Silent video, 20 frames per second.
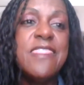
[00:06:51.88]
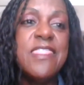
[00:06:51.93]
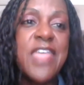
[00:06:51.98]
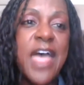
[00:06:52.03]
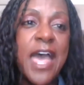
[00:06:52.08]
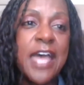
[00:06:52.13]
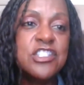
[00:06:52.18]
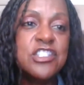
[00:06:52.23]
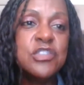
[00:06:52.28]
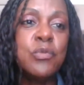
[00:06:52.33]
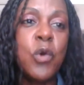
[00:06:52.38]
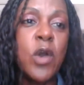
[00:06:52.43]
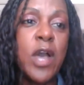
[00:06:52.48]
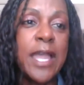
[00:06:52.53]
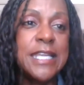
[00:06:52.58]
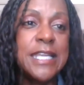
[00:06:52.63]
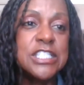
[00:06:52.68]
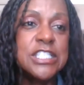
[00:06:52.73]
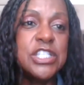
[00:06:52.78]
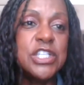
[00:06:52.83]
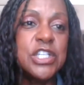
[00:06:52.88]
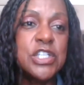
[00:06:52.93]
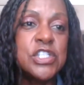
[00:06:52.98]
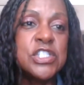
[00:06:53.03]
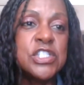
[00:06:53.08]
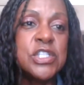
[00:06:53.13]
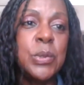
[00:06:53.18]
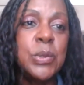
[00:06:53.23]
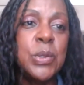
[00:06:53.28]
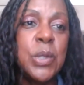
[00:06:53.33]
That's why it took
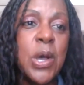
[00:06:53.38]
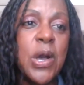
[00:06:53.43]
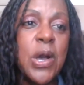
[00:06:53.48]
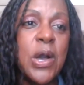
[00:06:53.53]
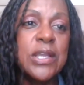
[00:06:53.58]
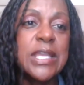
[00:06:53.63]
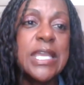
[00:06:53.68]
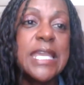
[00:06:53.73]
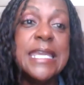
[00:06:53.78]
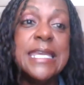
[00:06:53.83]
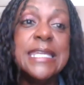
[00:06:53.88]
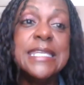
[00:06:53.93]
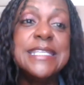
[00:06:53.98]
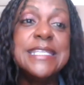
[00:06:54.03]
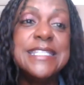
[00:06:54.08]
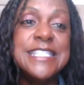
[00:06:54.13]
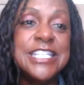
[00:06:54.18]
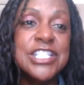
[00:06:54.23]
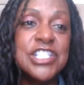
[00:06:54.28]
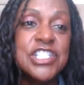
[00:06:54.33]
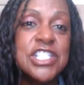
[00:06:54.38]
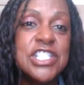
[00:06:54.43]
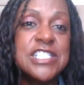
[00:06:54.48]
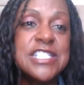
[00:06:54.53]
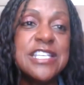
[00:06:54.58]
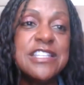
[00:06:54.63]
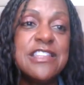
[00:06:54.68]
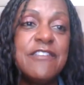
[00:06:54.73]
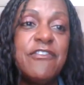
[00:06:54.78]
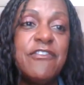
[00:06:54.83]
so long. In addition
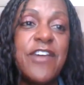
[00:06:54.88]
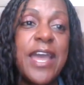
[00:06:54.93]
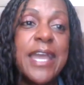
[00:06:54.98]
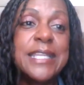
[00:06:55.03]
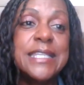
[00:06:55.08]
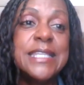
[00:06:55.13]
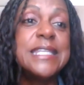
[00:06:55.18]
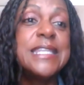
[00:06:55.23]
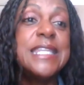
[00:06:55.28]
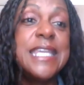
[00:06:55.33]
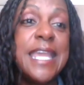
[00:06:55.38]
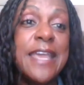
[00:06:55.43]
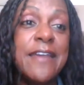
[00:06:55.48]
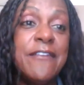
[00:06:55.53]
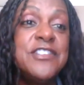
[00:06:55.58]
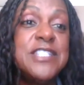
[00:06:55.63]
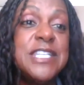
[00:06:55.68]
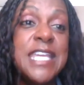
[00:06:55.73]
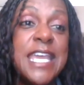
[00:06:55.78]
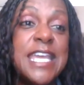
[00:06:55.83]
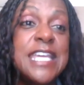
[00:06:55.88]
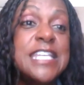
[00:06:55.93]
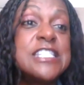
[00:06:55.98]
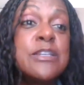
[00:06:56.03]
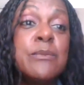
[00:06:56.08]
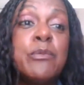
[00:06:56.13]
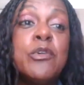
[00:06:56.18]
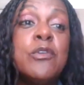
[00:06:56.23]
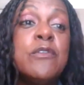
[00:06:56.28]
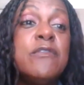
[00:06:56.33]
to the fact that the FDA is
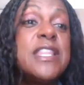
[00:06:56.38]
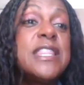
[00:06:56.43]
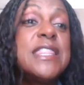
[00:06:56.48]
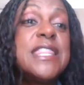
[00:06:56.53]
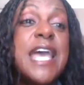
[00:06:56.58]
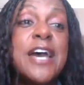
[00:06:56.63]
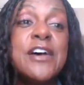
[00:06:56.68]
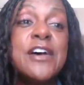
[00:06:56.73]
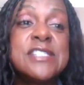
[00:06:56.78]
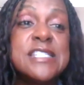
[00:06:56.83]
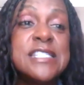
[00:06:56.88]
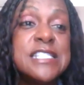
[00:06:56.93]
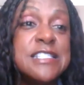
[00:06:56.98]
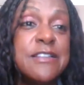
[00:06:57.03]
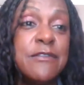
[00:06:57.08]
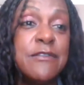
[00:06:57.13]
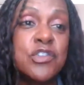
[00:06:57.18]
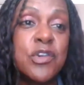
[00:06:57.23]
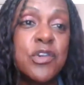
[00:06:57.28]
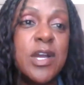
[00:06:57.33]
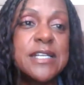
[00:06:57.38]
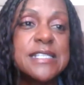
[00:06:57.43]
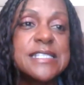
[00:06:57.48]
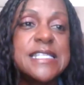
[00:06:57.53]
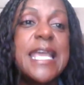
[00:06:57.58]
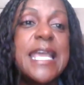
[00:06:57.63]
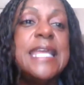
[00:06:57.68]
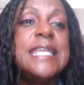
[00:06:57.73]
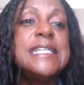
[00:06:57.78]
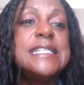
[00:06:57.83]
approving thousands of drugs,
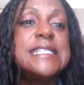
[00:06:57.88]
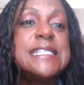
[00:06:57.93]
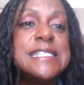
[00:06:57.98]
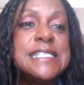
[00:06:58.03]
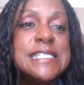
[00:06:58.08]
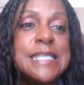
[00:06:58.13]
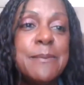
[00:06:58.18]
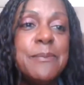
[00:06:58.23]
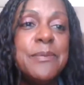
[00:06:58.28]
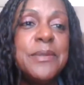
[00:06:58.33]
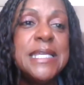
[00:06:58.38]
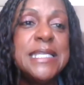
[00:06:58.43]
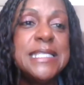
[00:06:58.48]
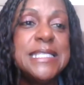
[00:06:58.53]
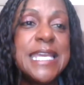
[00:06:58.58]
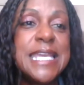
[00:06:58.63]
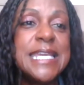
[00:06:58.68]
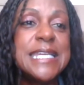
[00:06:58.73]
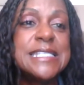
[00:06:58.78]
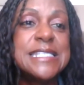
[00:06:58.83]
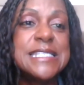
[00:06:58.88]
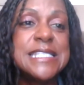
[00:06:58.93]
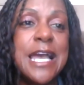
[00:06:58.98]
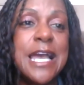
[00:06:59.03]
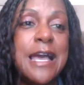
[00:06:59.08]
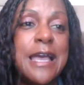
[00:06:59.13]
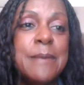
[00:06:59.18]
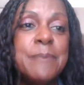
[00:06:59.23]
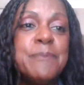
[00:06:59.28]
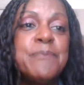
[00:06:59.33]
and it simply takes
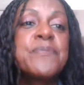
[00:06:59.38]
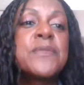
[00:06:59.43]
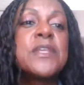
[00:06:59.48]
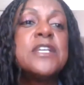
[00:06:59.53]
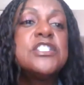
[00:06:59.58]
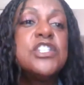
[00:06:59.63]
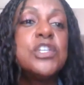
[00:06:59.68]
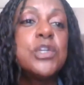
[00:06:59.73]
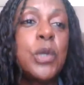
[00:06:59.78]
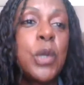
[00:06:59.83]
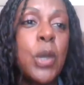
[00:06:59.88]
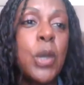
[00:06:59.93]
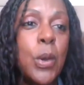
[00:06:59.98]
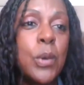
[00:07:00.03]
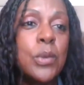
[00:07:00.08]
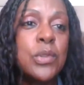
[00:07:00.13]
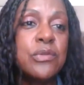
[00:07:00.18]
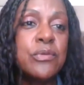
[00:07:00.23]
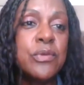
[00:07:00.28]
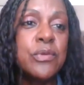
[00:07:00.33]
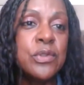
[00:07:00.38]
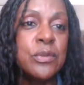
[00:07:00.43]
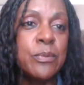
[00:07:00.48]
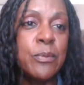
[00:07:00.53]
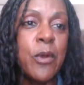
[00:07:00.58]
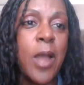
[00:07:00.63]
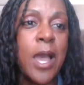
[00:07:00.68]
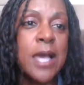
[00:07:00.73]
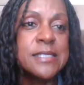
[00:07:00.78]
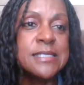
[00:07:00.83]
time to go through the
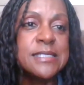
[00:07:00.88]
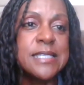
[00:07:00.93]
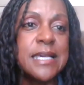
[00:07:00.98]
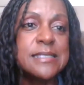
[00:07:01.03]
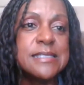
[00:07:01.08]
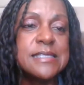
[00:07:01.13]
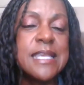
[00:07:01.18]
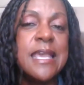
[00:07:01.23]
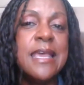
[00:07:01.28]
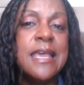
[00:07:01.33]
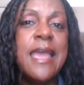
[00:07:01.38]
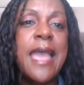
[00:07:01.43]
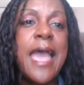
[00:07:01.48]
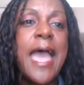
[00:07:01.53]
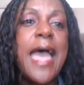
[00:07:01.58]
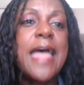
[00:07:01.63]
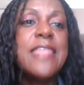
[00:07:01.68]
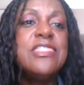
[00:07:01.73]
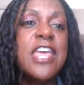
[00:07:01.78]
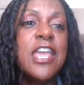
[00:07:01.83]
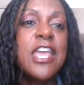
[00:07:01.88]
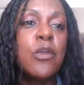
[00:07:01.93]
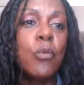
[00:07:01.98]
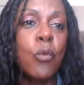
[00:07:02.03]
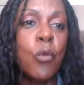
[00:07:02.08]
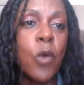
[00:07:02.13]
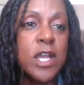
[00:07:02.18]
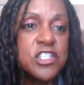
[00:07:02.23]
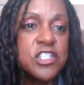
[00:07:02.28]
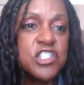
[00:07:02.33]
process. Had they
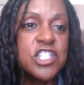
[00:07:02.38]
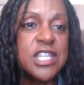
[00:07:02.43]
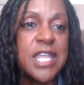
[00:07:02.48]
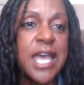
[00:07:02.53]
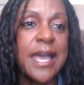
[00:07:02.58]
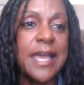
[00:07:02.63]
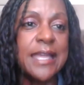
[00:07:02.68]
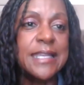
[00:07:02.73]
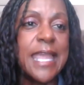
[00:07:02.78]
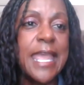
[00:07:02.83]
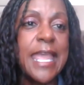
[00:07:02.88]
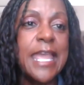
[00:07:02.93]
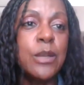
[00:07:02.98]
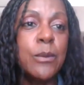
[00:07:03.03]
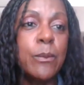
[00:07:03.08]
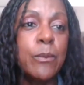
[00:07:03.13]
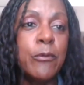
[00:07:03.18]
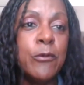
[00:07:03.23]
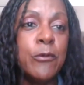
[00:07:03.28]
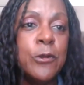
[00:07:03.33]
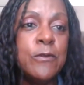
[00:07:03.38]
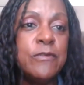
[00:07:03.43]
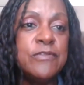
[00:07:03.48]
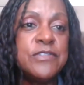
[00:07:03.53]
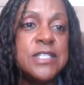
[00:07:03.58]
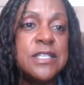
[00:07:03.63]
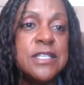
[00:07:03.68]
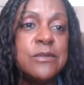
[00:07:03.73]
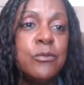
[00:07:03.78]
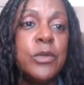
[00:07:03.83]
rushed that and
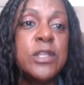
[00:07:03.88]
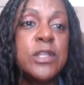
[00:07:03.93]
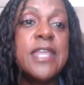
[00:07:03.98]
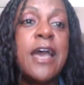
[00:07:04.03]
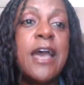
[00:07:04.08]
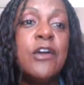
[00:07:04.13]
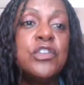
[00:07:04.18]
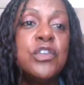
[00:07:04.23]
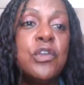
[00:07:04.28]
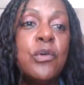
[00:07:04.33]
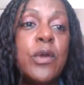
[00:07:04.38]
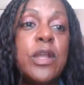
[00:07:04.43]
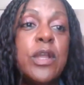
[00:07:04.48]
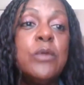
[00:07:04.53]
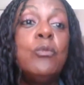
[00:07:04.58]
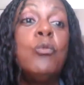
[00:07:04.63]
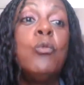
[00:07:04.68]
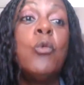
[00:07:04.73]
approved it without knowing